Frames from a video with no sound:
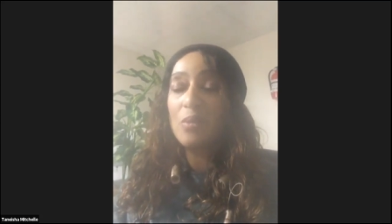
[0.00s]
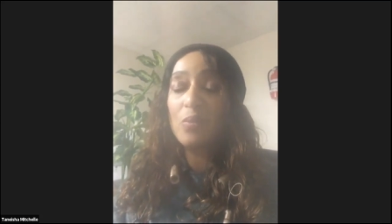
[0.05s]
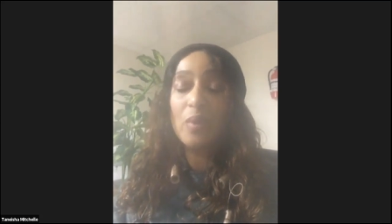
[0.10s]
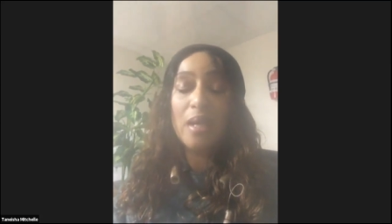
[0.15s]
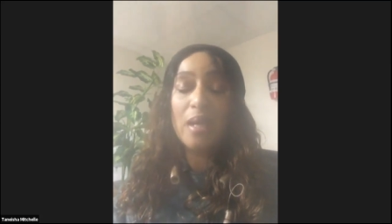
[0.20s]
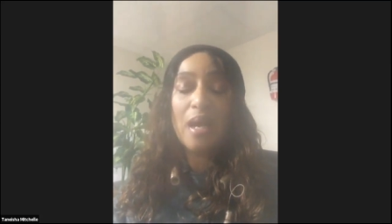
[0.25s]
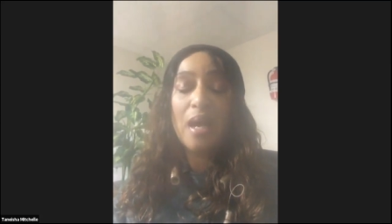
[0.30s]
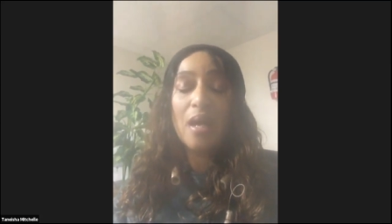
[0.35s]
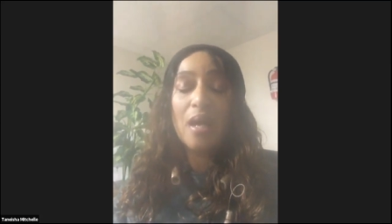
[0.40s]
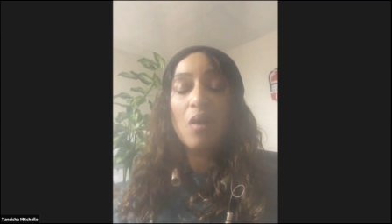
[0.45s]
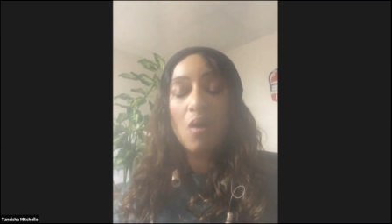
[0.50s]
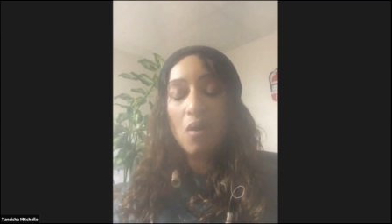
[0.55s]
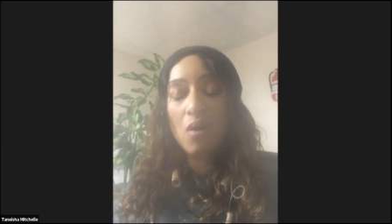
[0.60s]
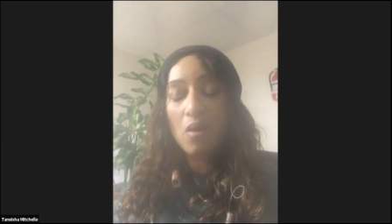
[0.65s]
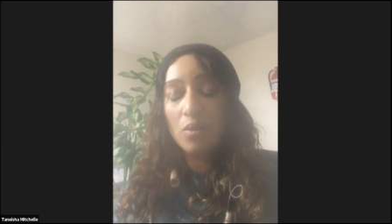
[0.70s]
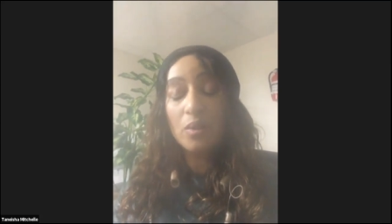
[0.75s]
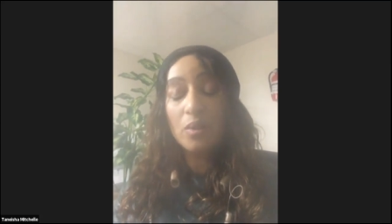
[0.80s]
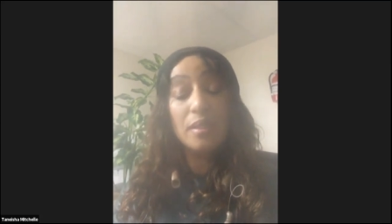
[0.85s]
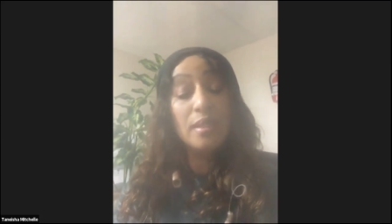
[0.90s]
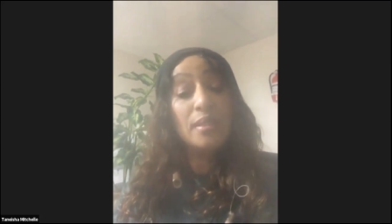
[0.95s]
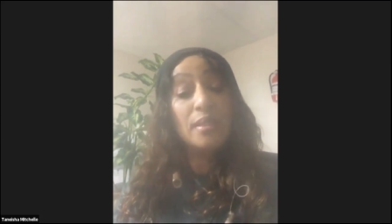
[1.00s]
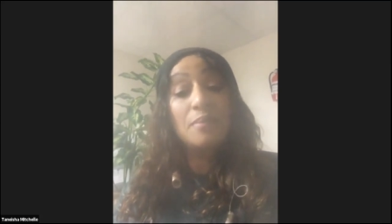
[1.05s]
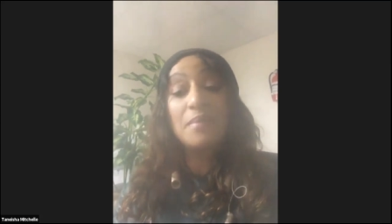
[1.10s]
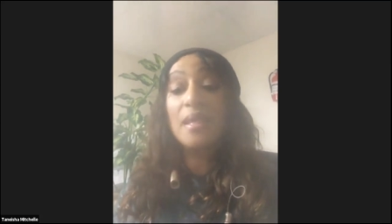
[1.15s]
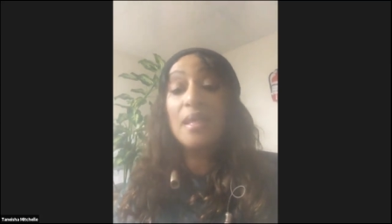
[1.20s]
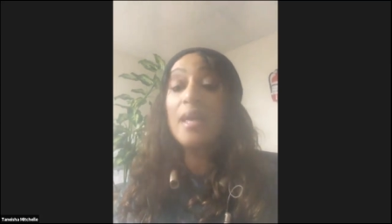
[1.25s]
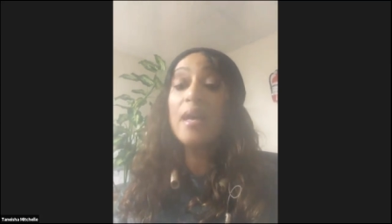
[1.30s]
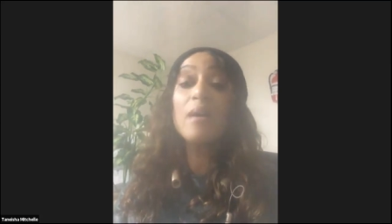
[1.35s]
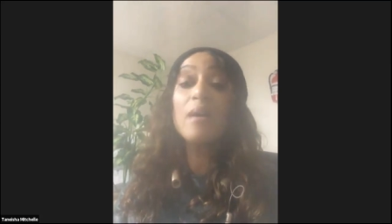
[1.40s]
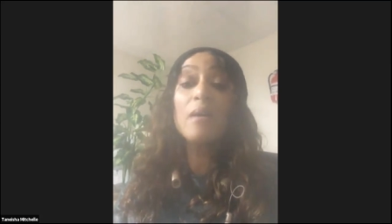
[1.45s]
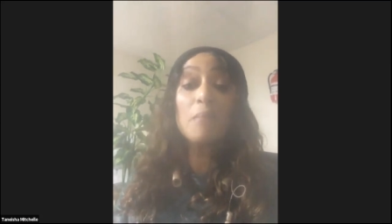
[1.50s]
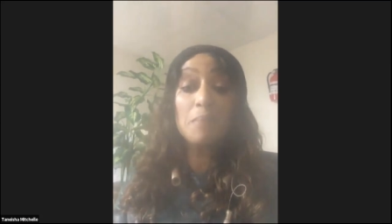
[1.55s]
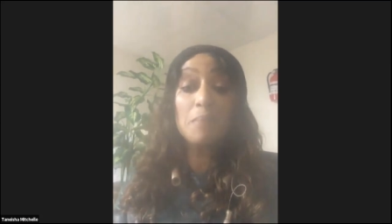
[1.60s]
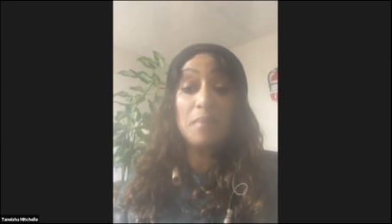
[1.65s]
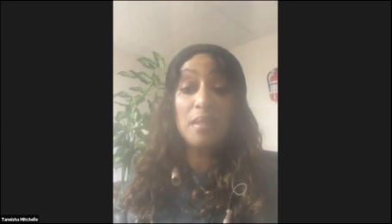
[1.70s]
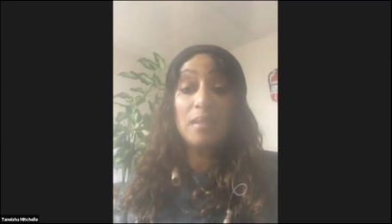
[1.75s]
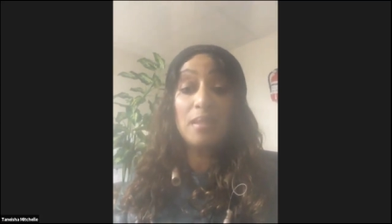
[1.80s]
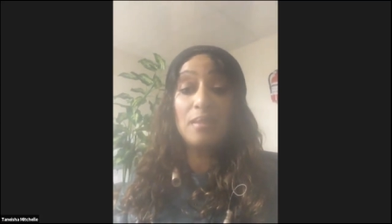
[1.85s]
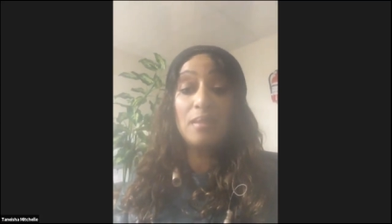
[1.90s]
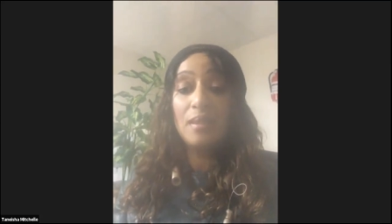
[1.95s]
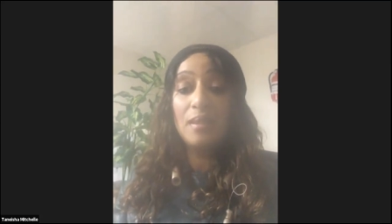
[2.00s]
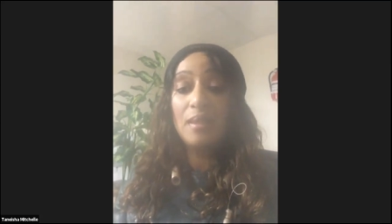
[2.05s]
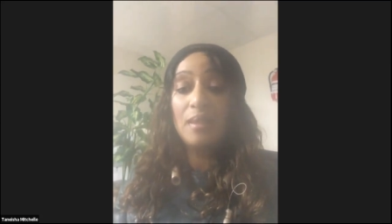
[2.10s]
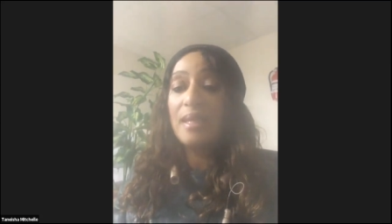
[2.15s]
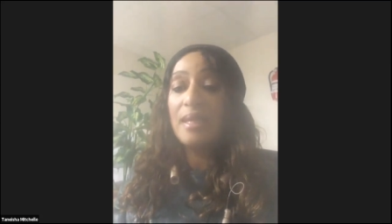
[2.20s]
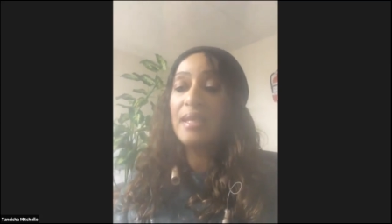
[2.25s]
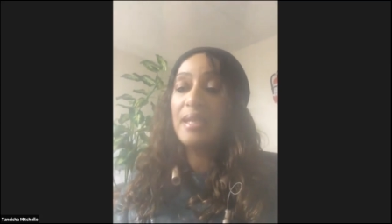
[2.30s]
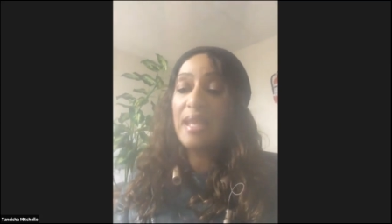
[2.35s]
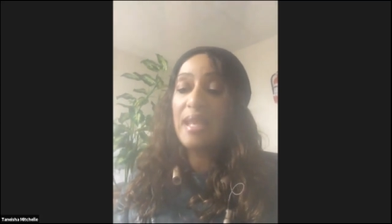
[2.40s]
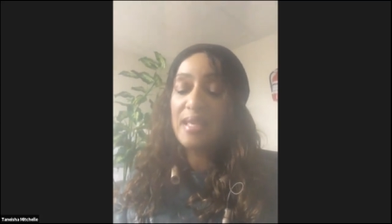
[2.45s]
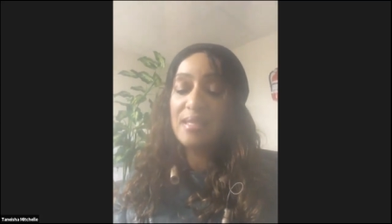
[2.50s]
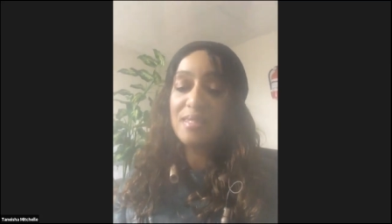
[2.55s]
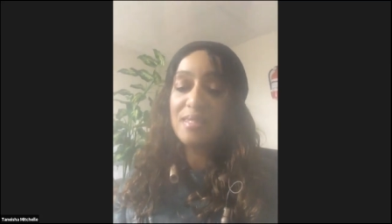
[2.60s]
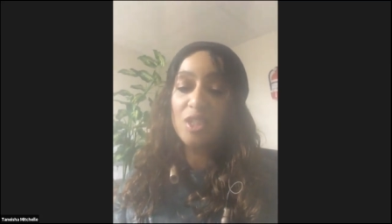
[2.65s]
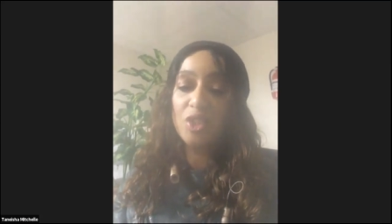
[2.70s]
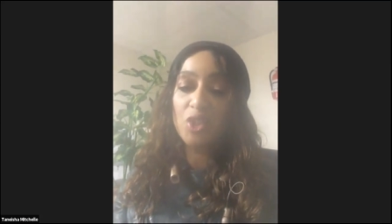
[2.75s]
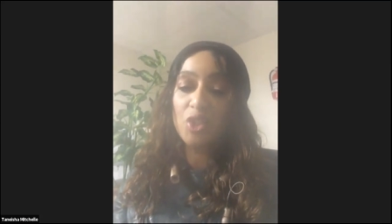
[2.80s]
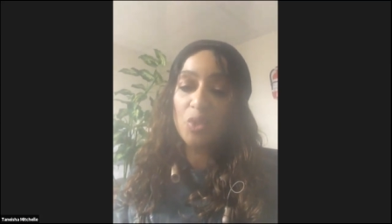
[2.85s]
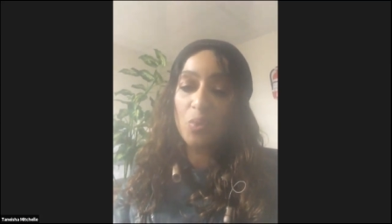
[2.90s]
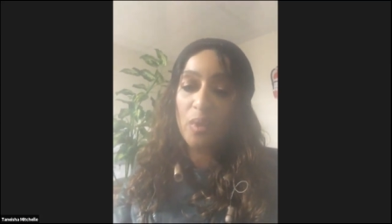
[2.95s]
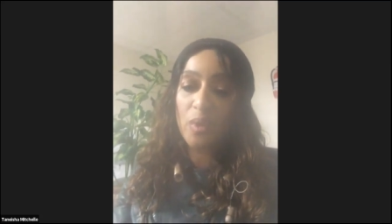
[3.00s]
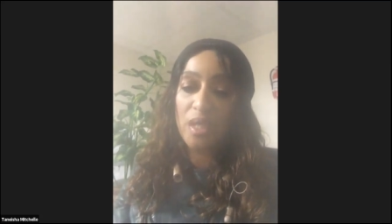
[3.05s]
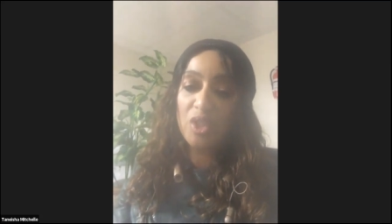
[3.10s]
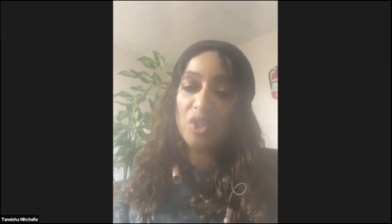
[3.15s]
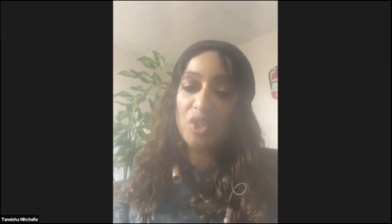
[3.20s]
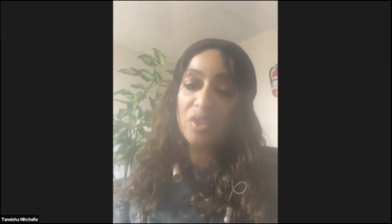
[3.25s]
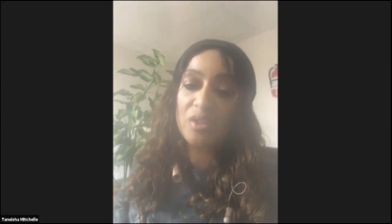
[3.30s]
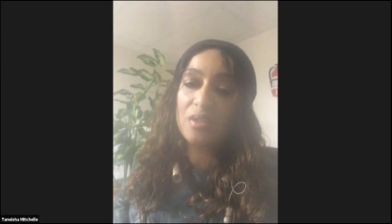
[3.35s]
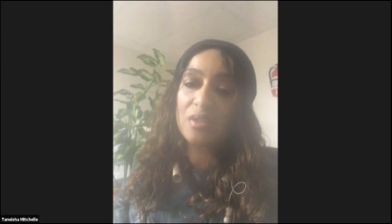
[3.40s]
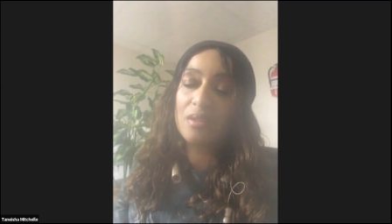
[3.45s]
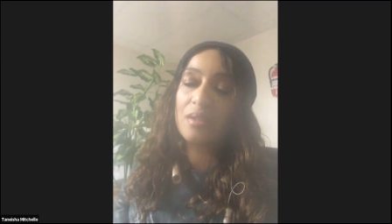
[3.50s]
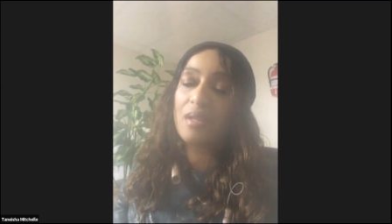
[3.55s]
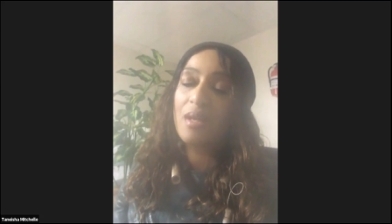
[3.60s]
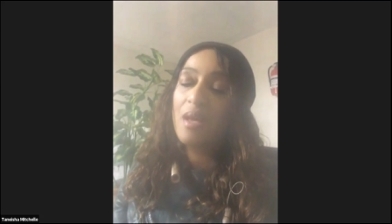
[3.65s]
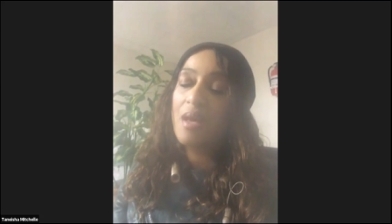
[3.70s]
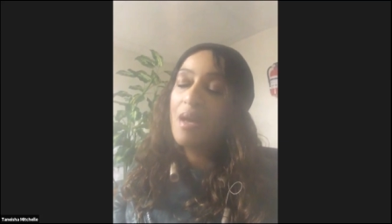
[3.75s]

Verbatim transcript: when I called on him to help me in that situation,